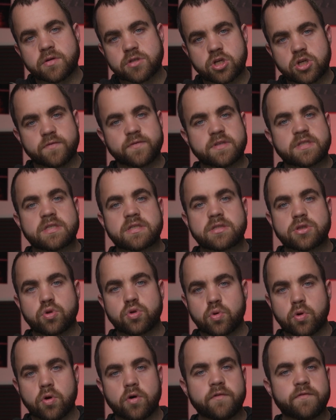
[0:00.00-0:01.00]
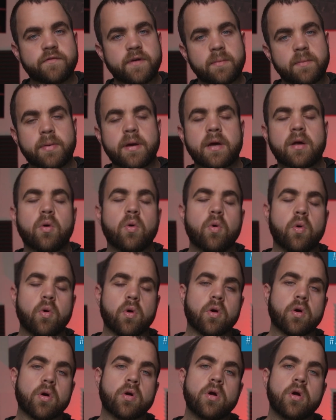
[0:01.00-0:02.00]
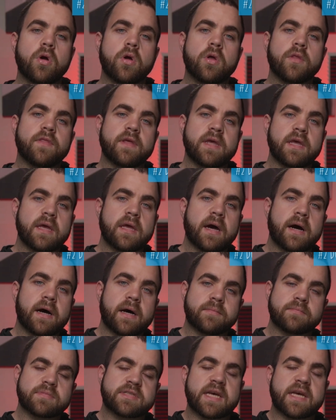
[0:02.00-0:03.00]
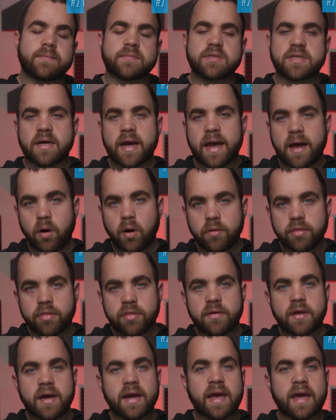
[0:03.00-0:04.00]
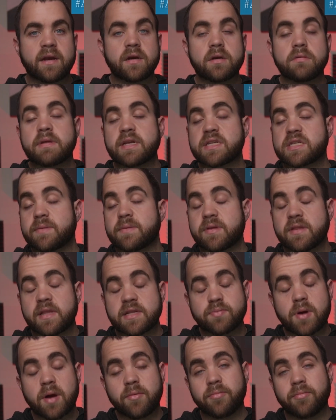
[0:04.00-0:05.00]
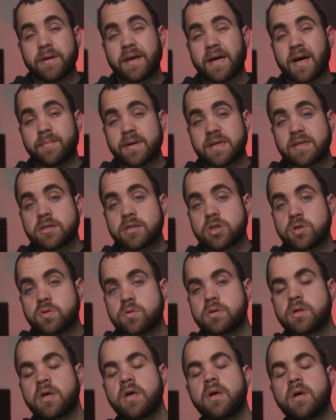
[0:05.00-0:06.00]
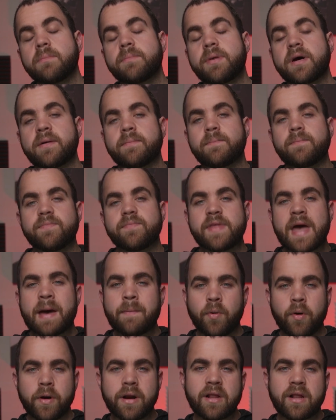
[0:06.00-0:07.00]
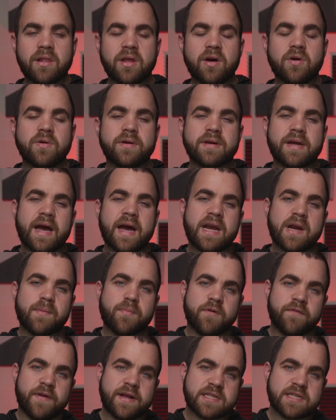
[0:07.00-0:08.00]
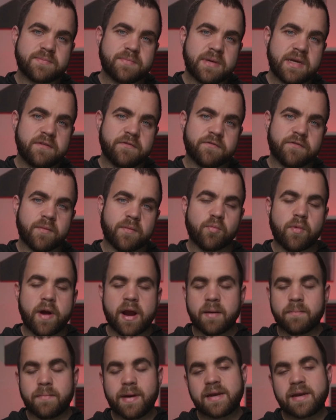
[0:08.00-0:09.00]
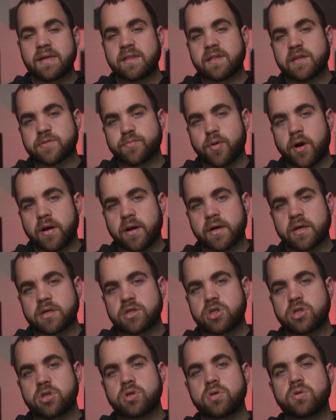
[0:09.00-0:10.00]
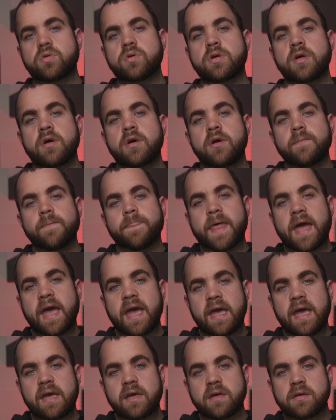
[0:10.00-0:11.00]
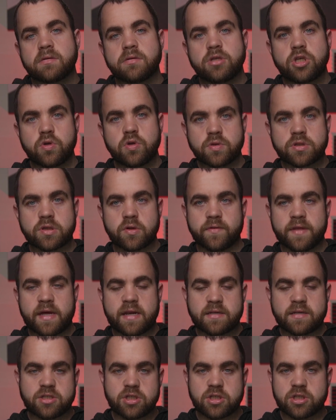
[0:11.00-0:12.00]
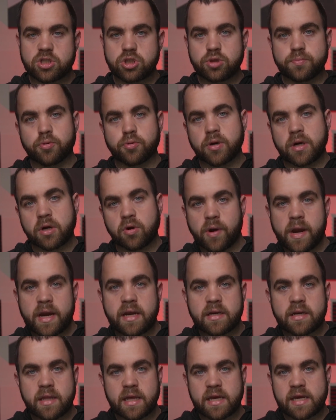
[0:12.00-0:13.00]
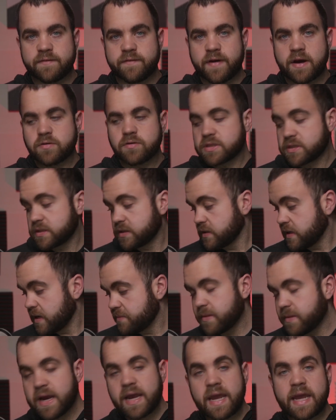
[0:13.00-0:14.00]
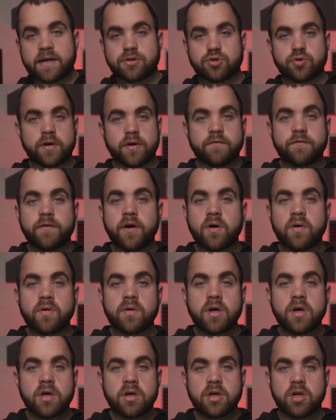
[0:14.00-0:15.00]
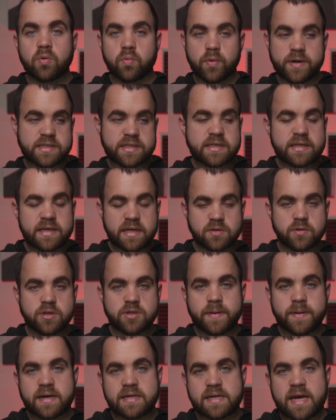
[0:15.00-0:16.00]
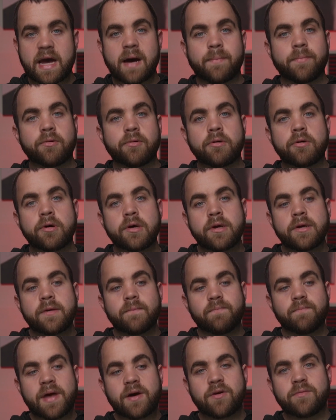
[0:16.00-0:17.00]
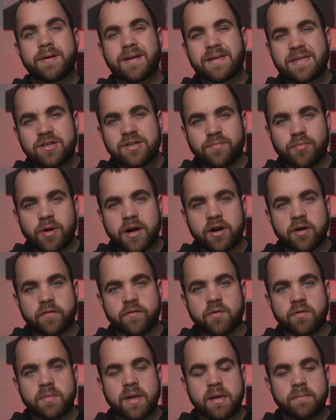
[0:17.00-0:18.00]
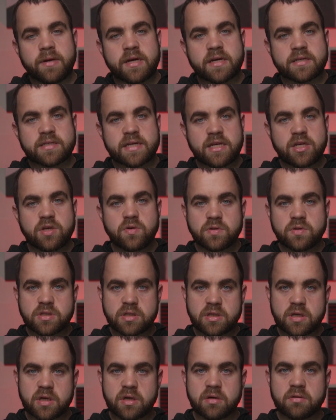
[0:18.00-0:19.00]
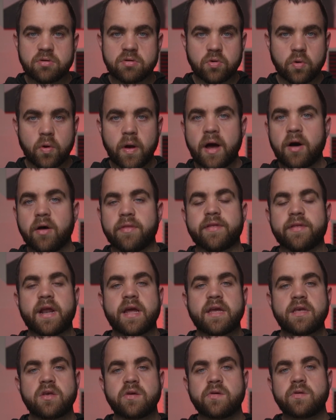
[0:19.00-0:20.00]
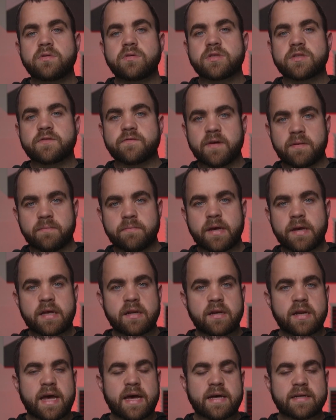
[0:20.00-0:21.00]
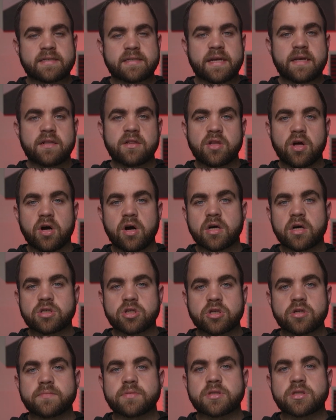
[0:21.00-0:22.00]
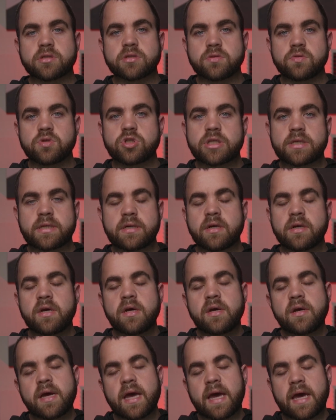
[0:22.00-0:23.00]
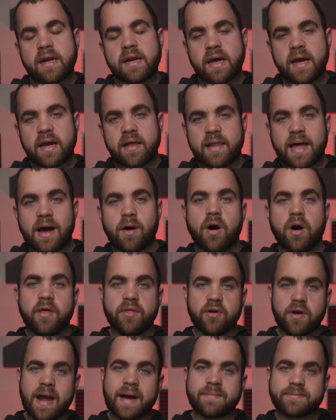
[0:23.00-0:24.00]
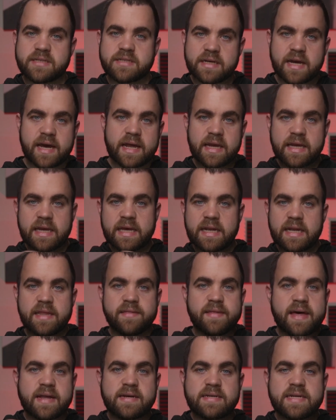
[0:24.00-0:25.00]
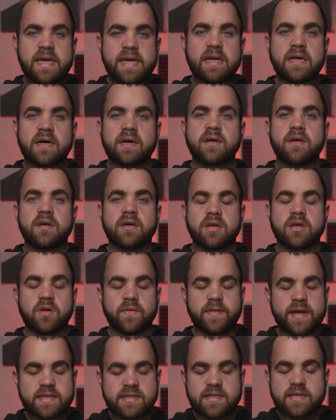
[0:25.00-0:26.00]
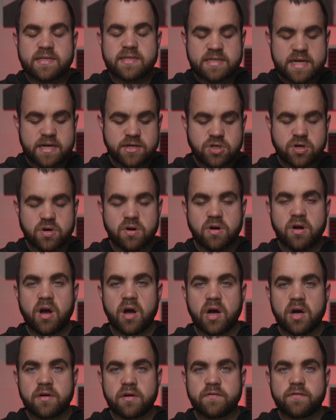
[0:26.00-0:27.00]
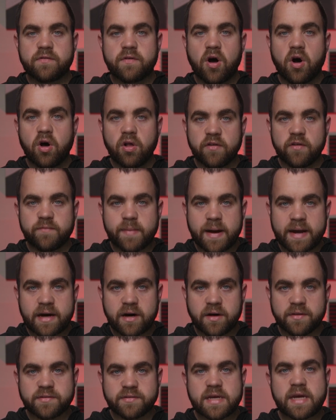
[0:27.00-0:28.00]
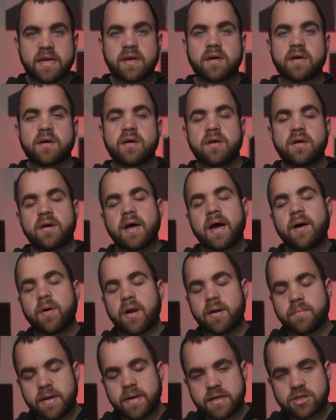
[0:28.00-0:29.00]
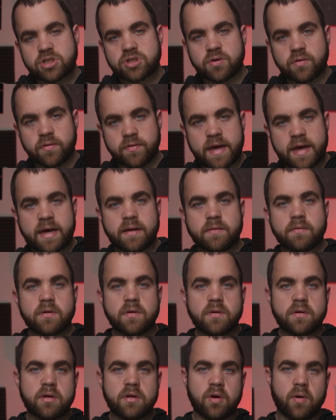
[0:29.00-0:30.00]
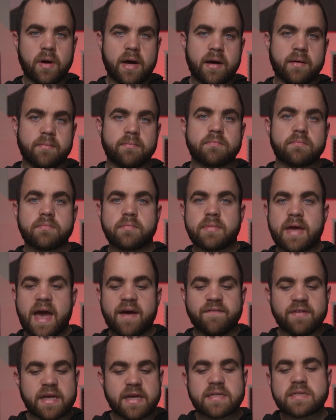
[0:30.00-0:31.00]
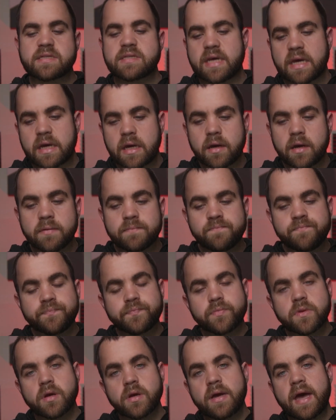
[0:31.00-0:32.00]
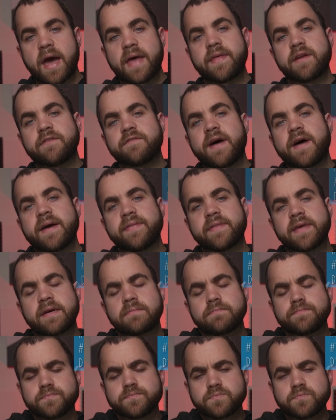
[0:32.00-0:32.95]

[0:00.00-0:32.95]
services, Google, Fitbit, or the Samsung Health. Again, that's something that's probably coming soon, but that point alone kind of prevents me from recommending this product to a user that is just super ingrained. Like if I was still on my Android phone, recently I switched back to Apple, that would be a deal breaker for me because I use the Google Health and I use Fitbit as a long-term solution, and I allow other apps to kind of get at that data. That's the center of all of my health data. I want to make sure that, I'm having it sync. And then finally,